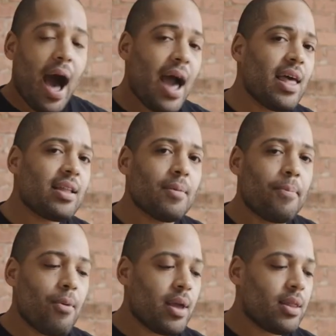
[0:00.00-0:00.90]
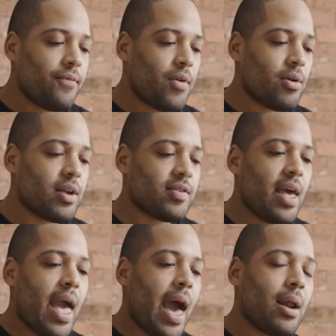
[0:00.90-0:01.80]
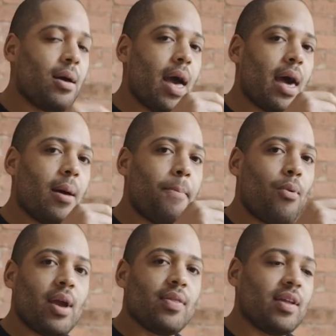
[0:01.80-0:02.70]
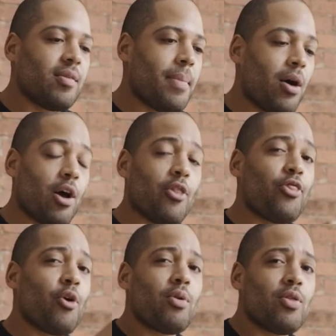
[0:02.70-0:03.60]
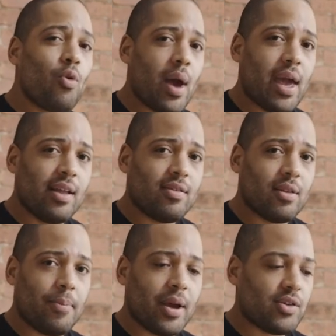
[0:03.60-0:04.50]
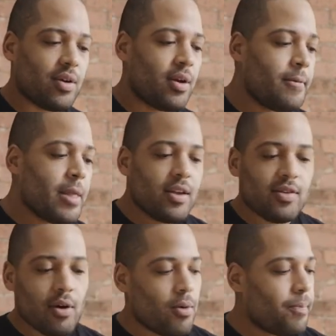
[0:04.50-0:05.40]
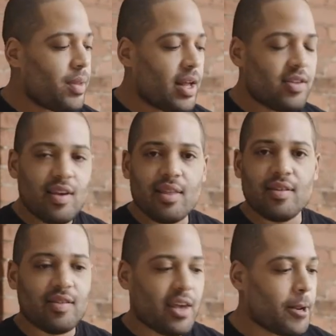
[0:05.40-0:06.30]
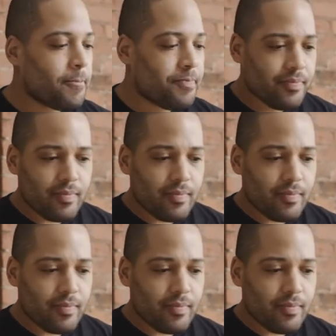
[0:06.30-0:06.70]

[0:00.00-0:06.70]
I like to point the focus at a point that's about a third of the way into the picture. So let's set the scene.